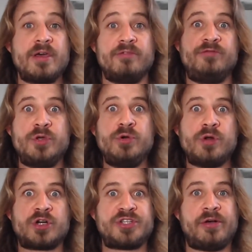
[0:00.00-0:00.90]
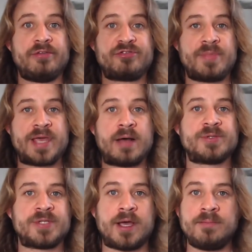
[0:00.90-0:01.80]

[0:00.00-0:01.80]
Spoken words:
viewed ourselves from the outside.